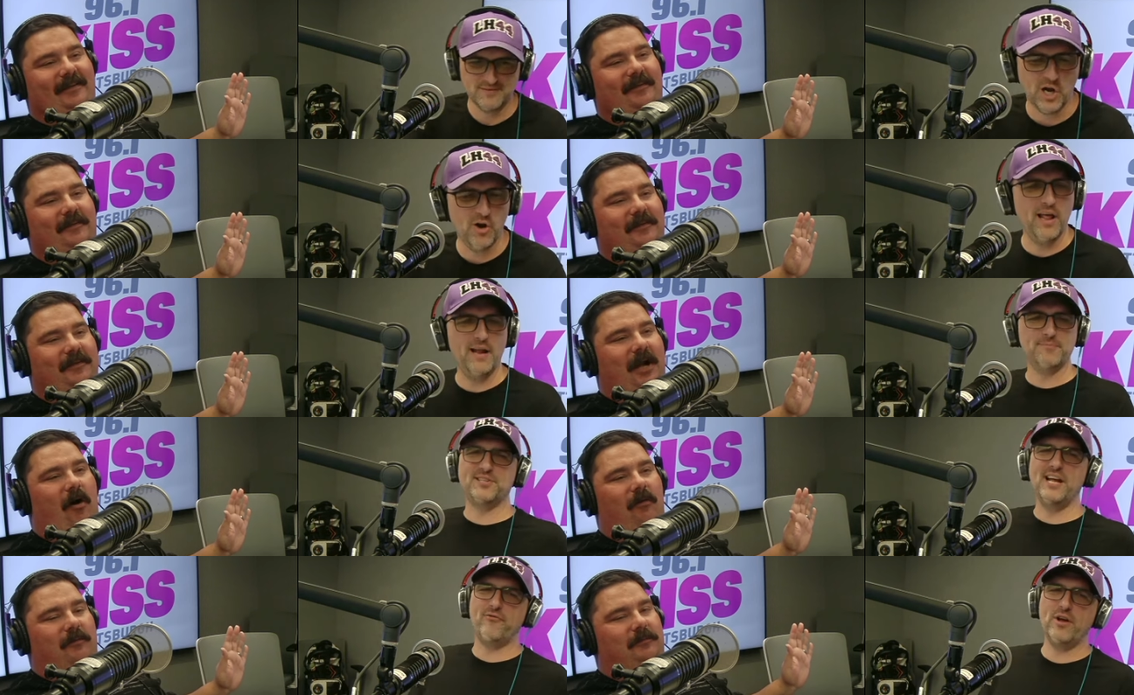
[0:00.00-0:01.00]
Speaker 1: Don't let him don't,
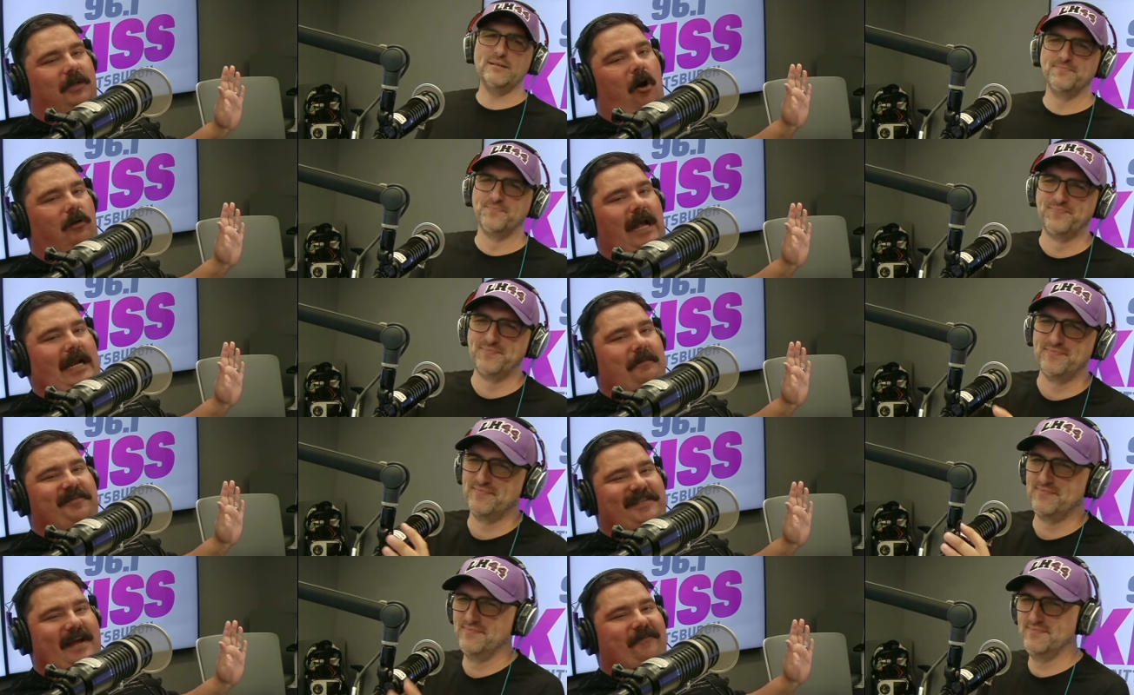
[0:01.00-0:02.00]
sniff it. Don't let him
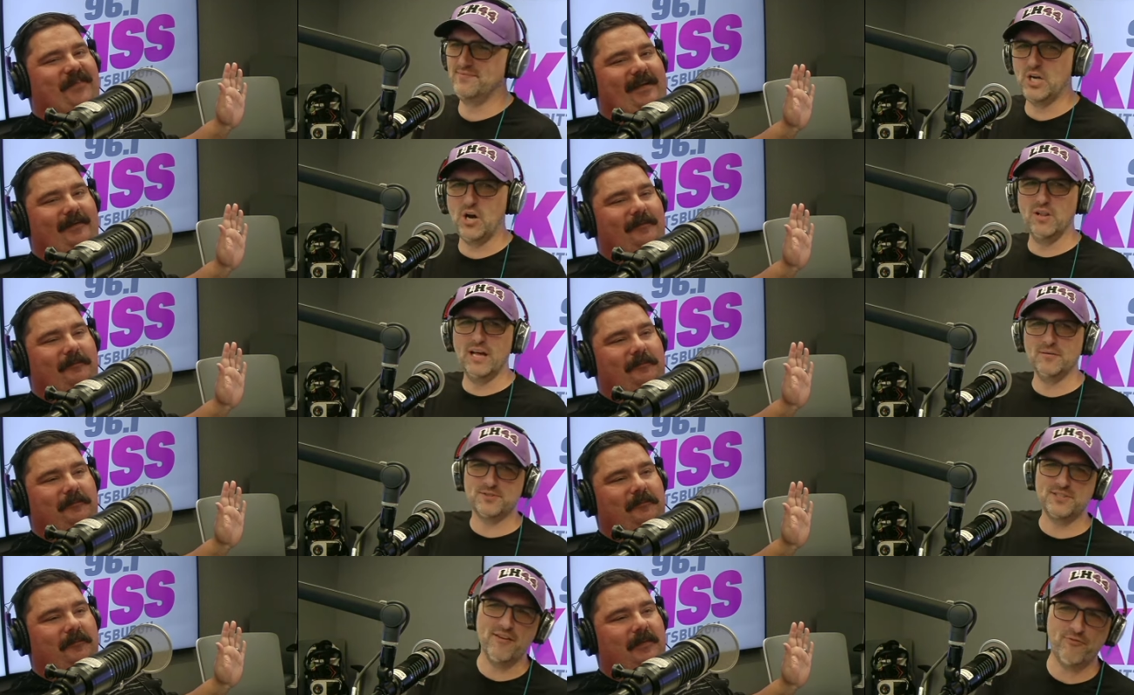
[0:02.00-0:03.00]
sniff it. Don't let him
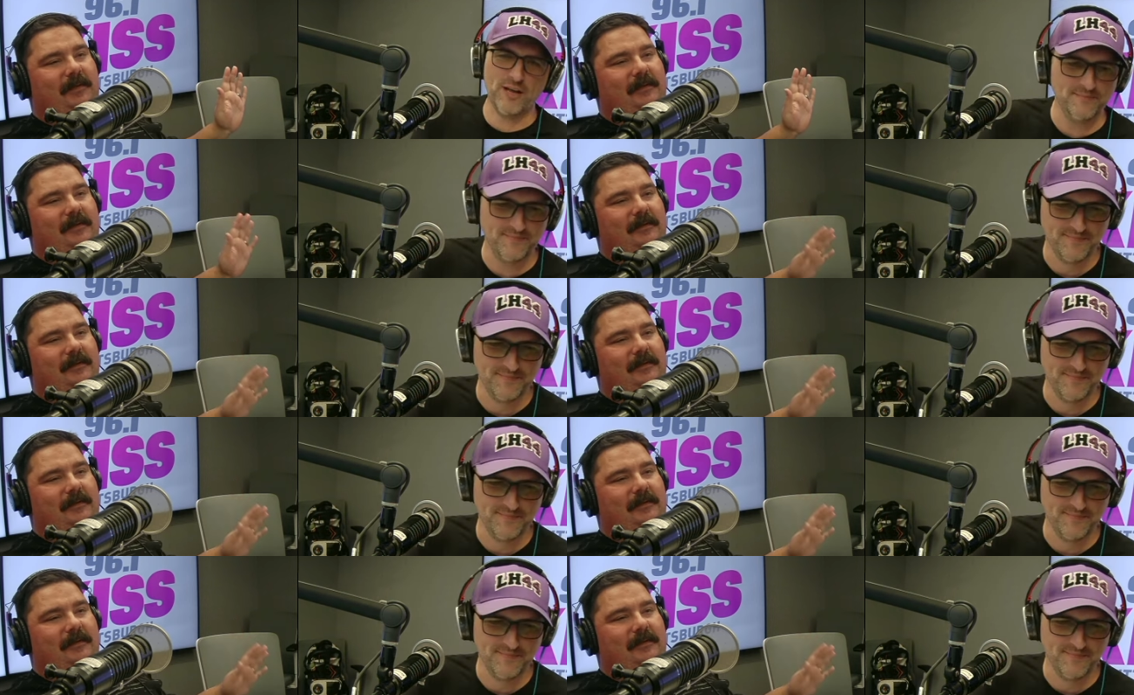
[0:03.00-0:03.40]
sniff it.